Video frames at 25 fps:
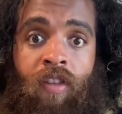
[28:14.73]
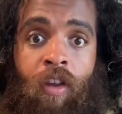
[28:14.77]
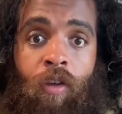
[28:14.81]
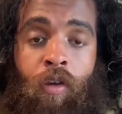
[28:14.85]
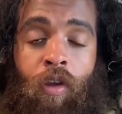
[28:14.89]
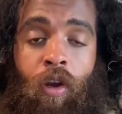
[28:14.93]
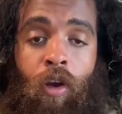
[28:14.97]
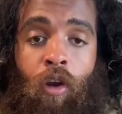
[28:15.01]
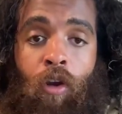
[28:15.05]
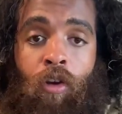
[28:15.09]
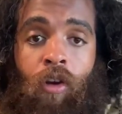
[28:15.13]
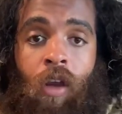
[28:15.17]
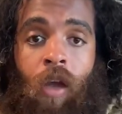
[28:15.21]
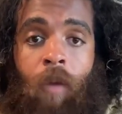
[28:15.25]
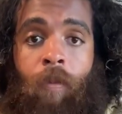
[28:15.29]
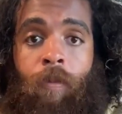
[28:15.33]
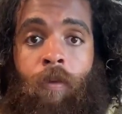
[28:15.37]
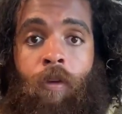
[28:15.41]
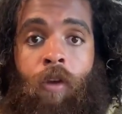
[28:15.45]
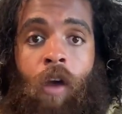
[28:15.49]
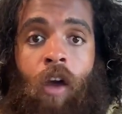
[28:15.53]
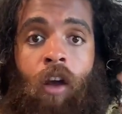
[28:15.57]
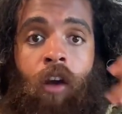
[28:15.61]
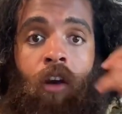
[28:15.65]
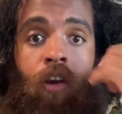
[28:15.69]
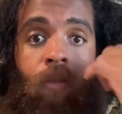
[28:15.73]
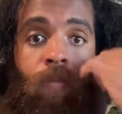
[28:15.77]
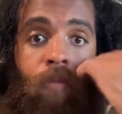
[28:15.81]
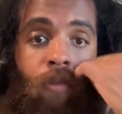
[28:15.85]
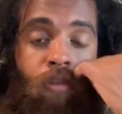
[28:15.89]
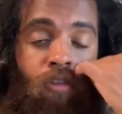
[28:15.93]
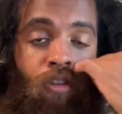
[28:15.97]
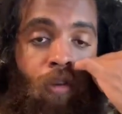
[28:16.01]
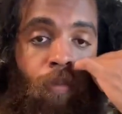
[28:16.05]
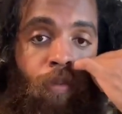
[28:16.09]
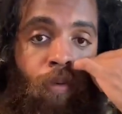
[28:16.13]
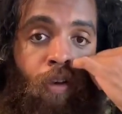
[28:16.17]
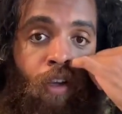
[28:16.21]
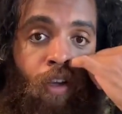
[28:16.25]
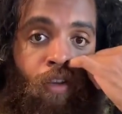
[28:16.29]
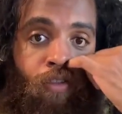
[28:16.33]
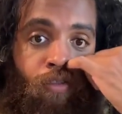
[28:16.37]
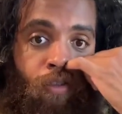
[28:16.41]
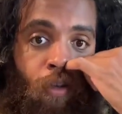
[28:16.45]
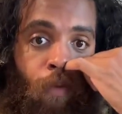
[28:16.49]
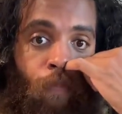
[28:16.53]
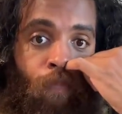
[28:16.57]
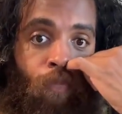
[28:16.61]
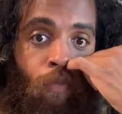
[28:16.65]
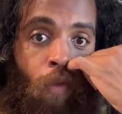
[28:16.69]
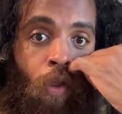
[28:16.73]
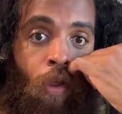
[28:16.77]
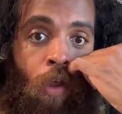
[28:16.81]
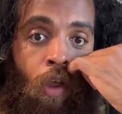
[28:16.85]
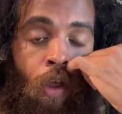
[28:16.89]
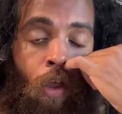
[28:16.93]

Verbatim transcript: Like you can learn how, how to do music production,